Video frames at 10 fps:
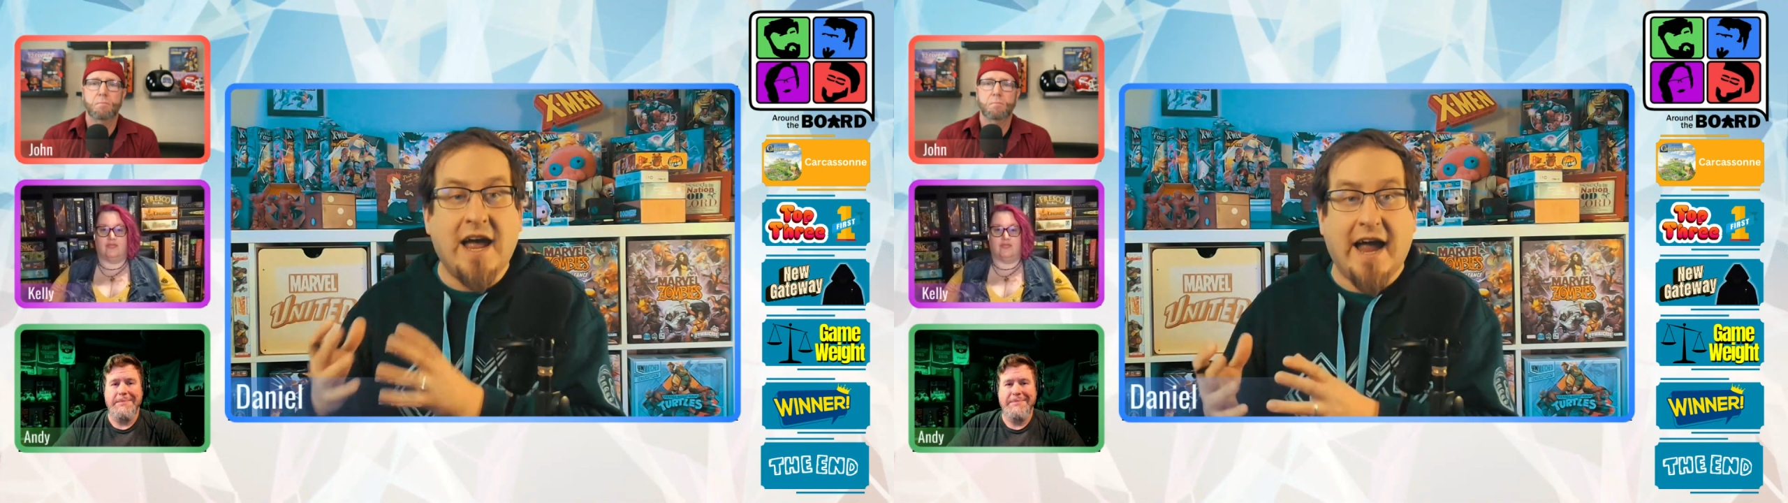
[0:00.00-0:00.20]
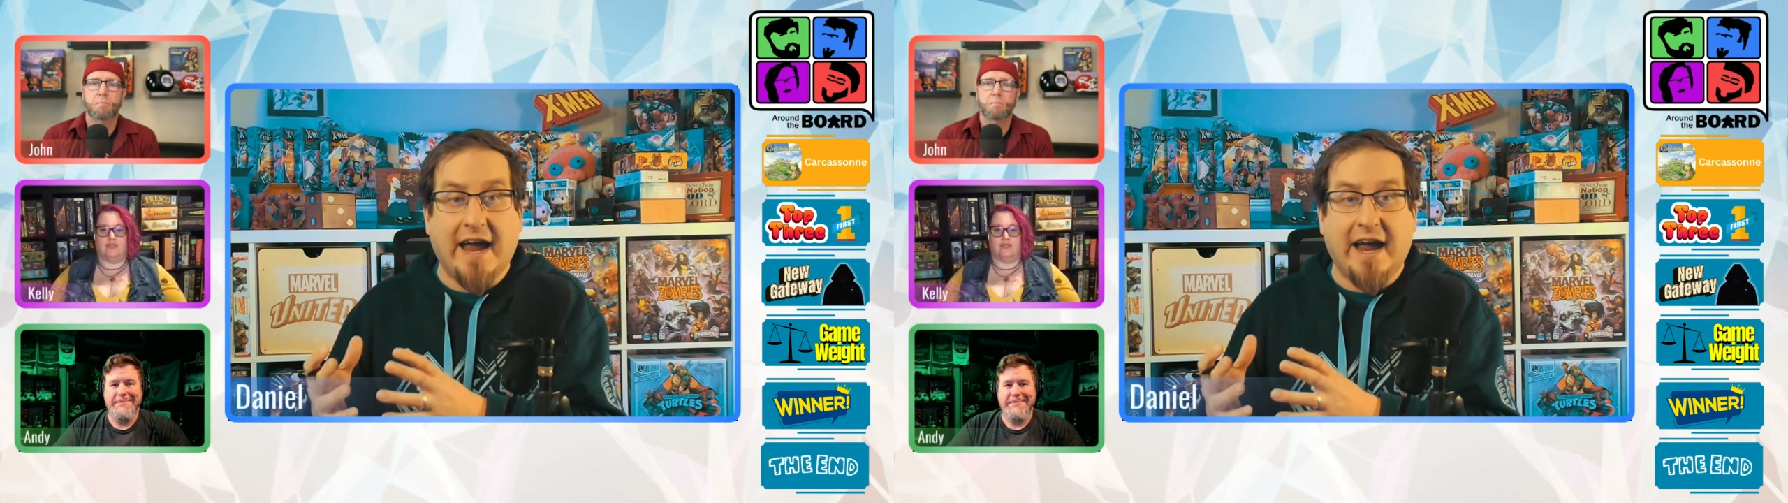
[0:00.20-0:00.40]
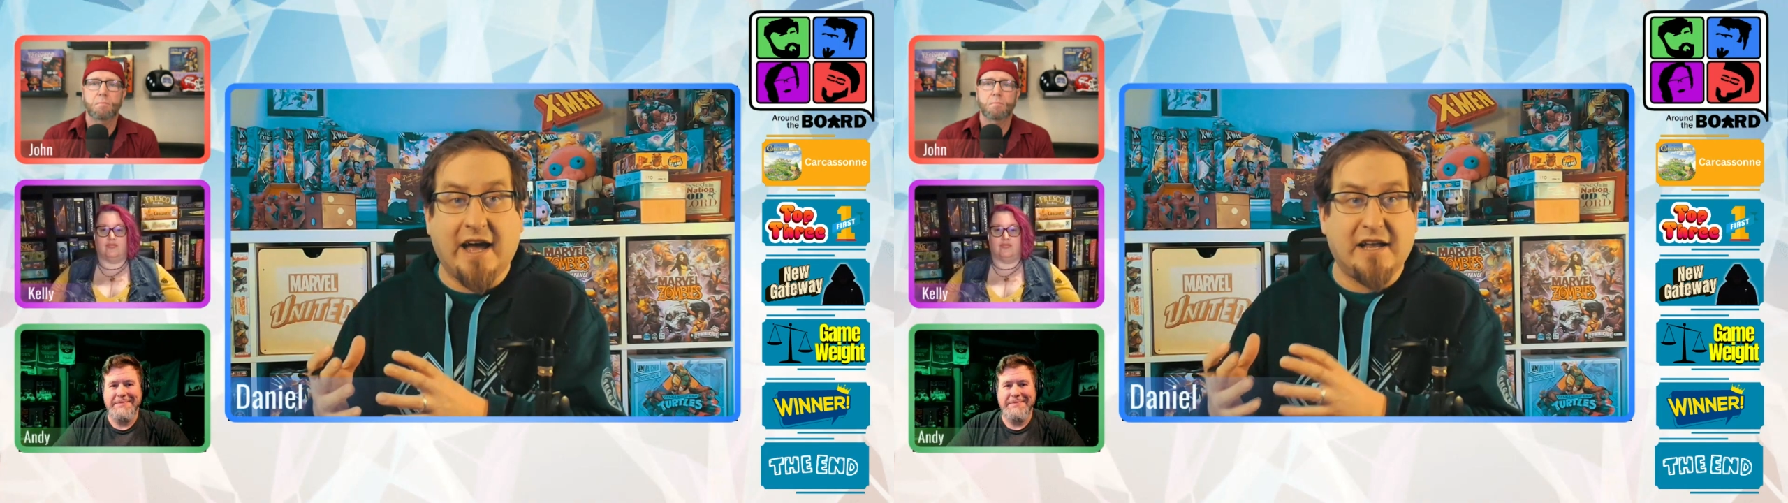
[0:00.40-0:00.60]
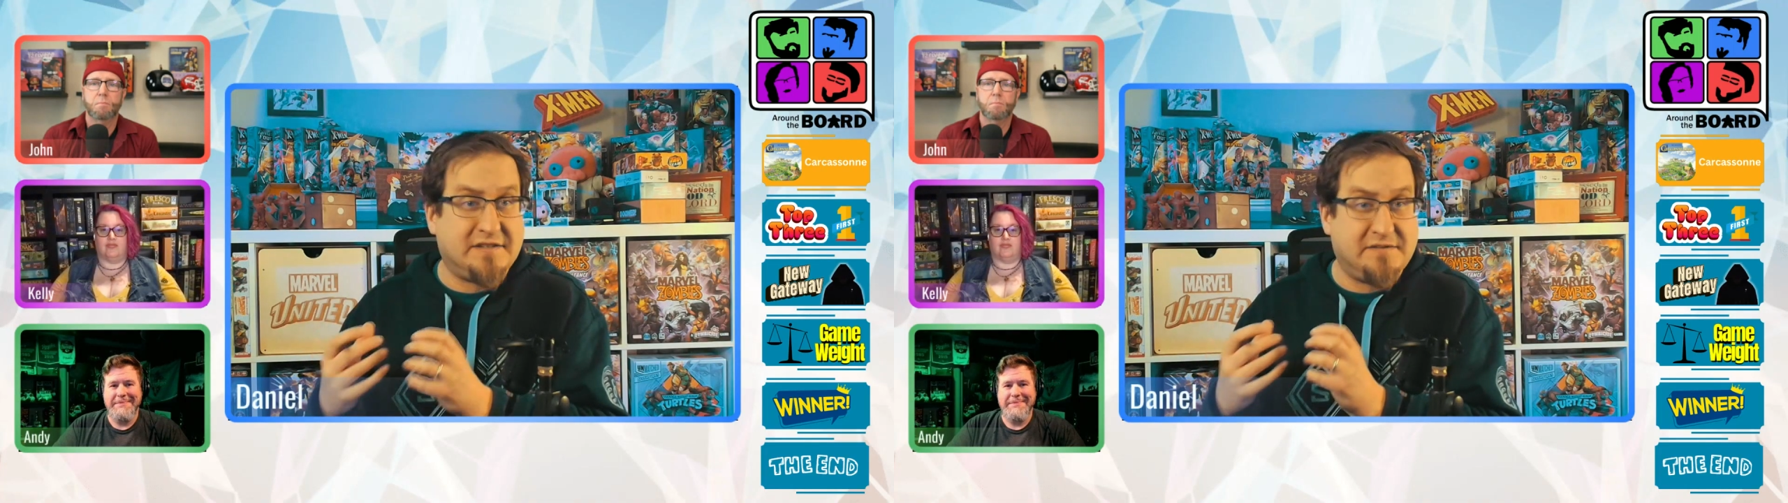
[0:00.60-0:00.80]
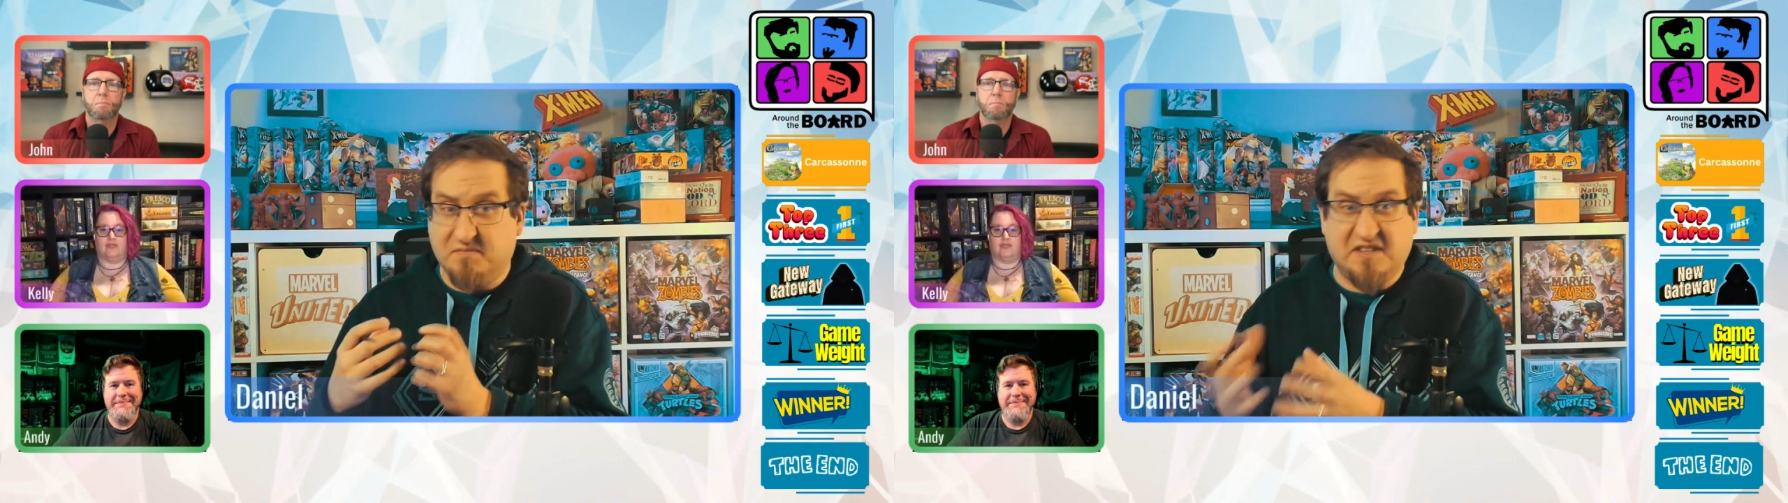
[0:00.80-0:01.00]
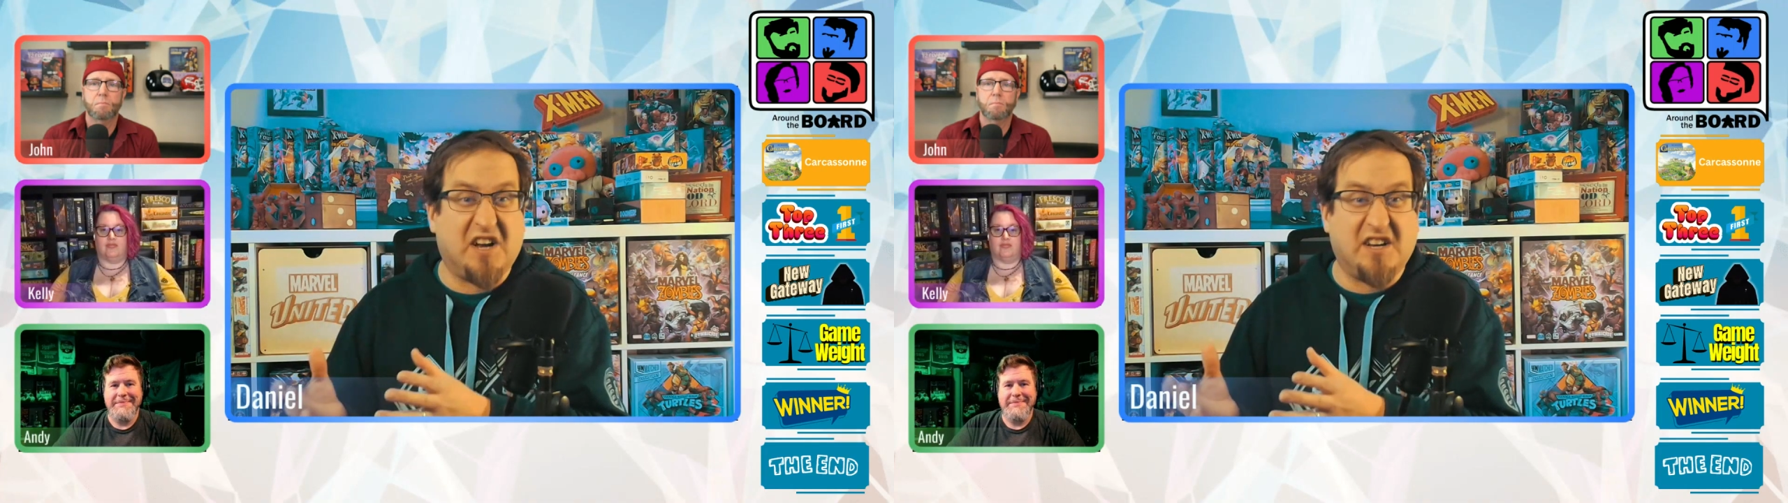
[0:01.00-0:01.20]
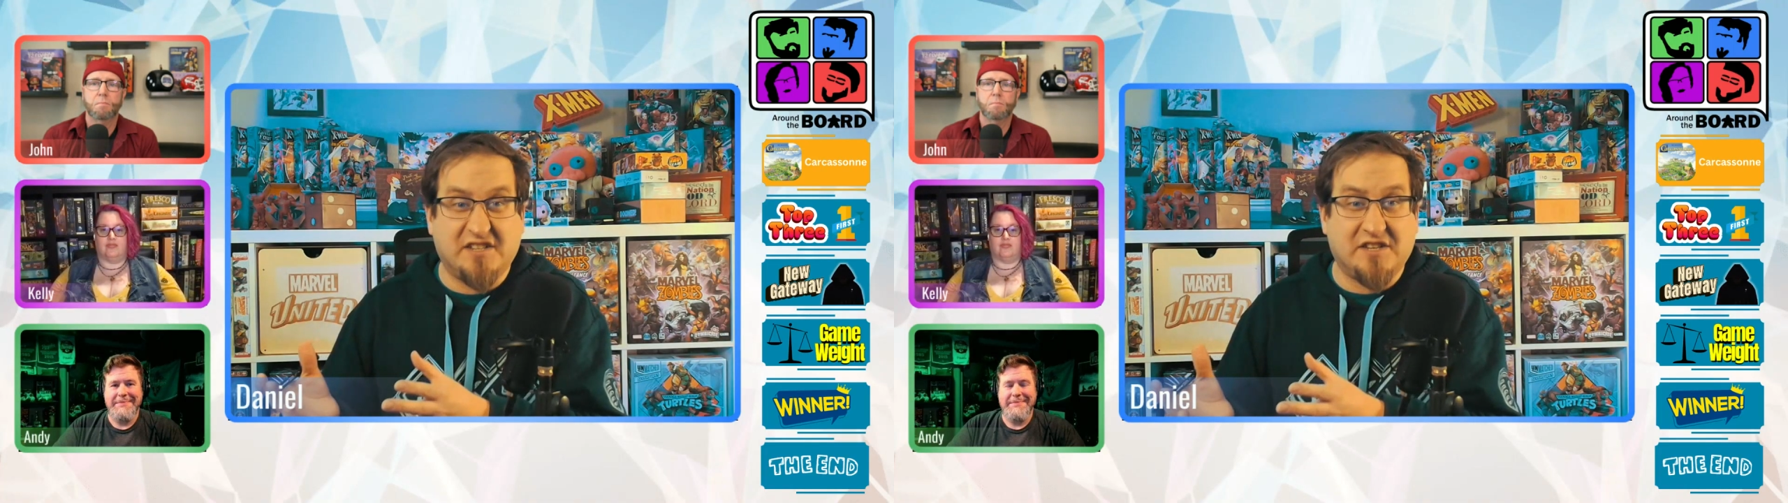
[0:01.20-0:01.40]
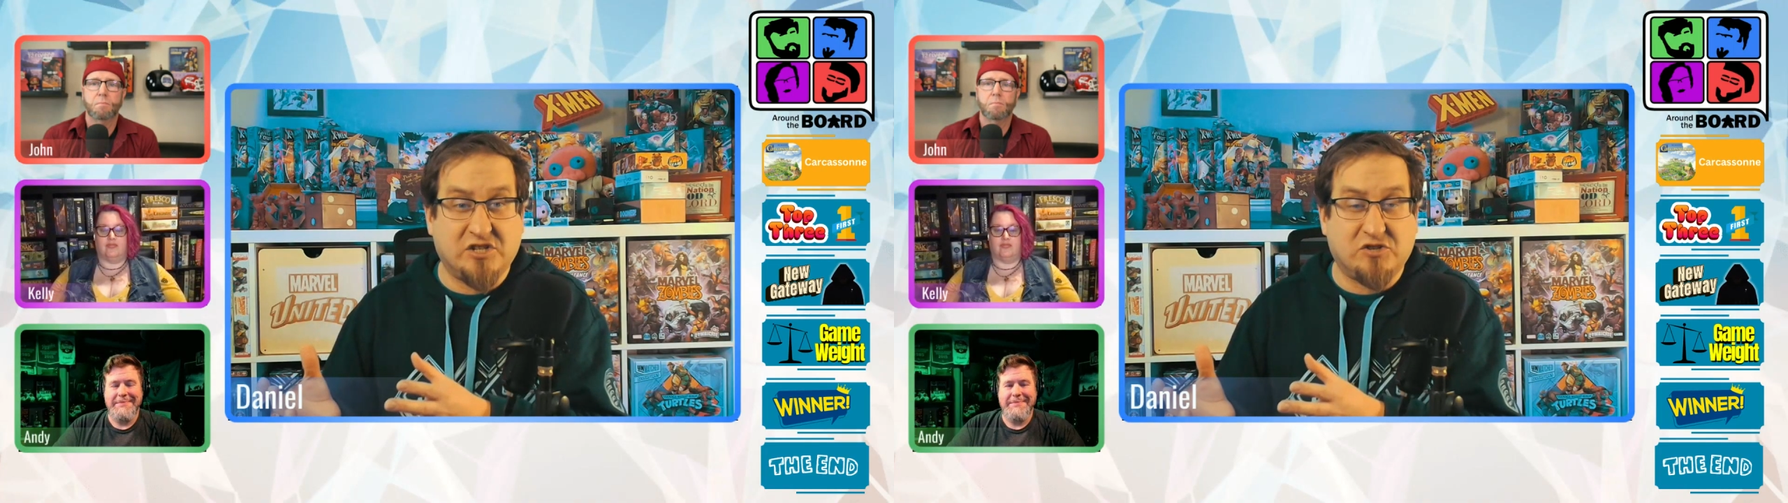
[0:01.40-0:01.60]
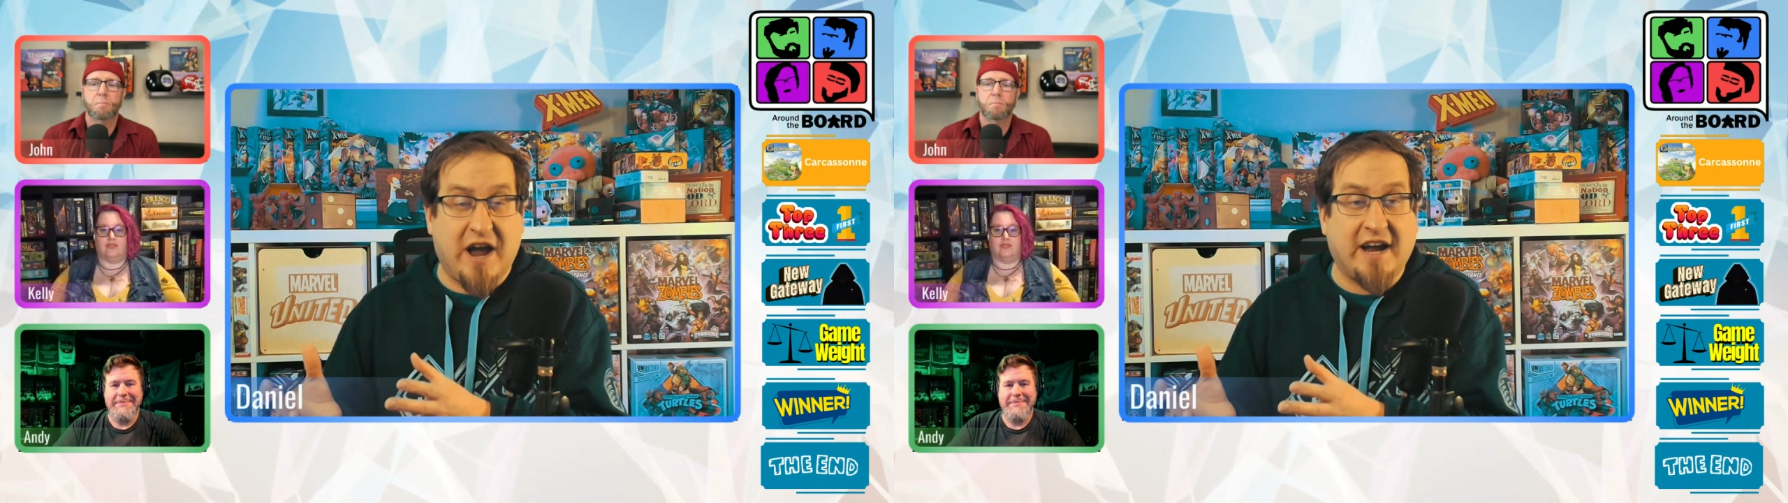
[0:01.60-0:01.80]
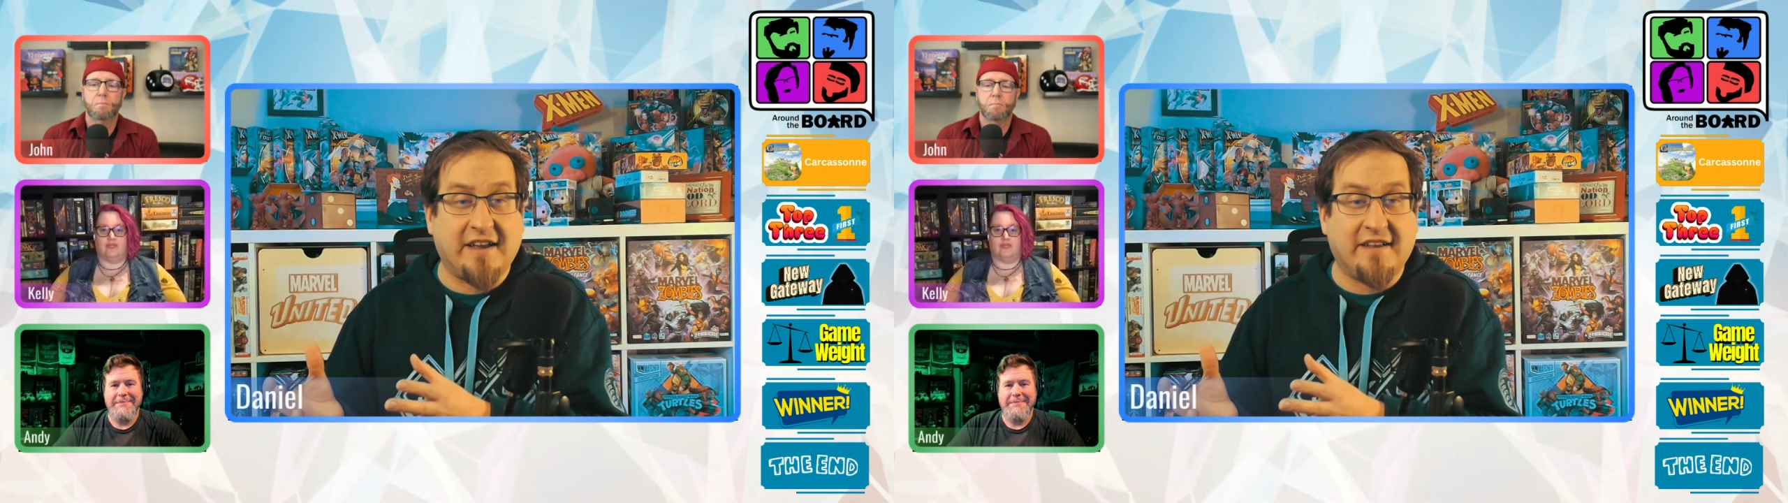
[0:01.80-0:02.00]
and Dungeons and
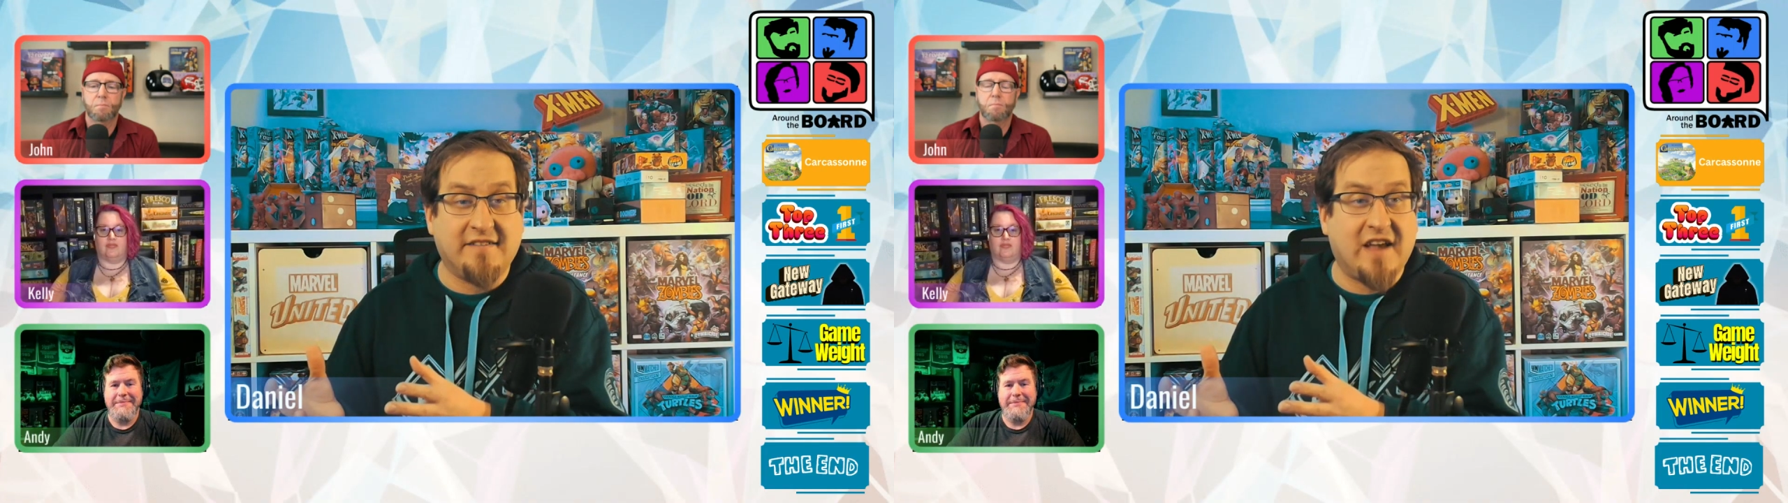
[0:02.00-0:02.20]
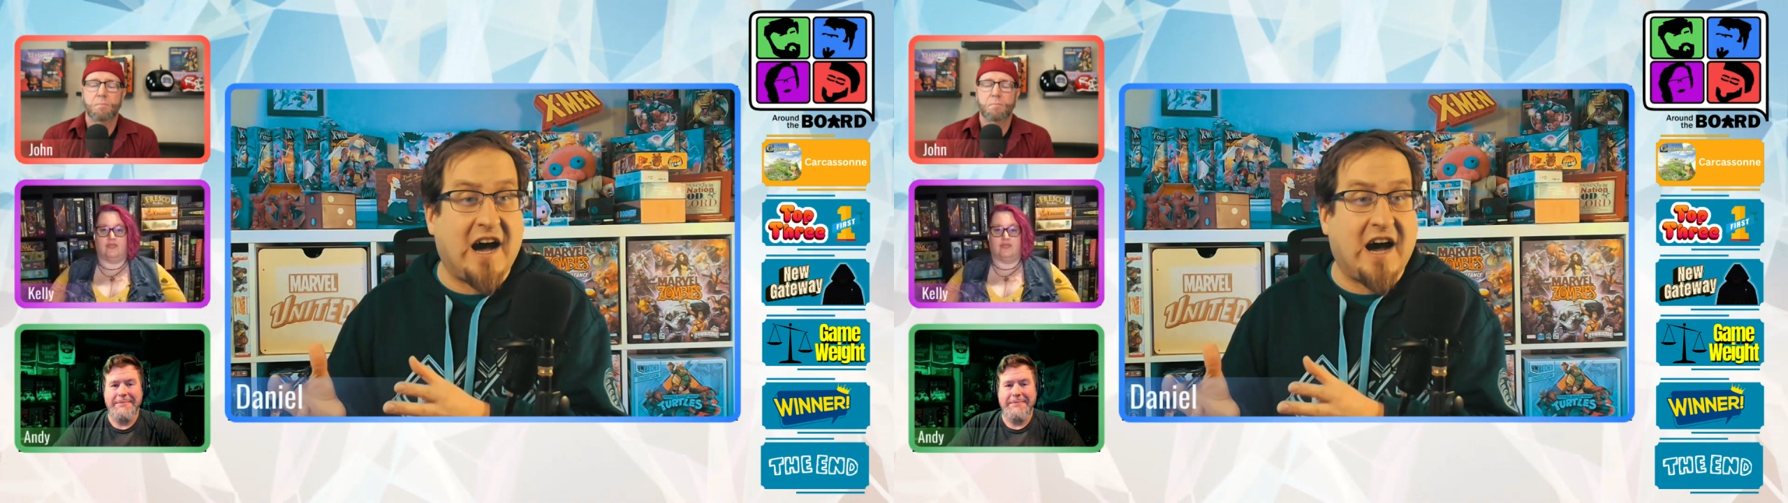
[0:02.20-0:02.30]
Dragons,